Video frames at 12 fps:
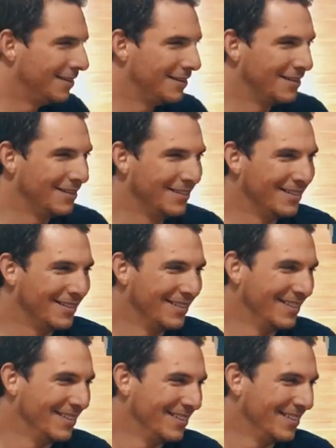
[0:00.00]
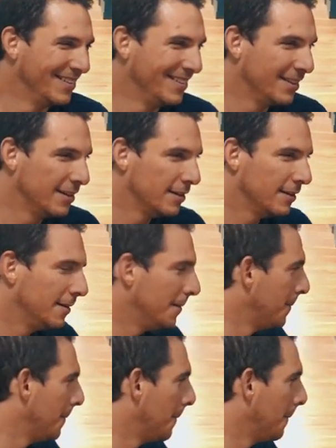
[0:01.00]

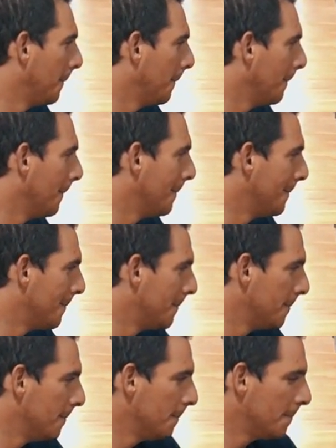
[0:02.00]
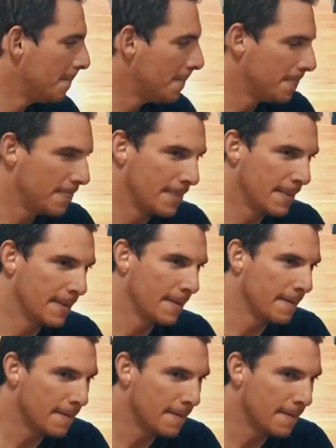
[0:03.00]
No words are spoken by the person on screen.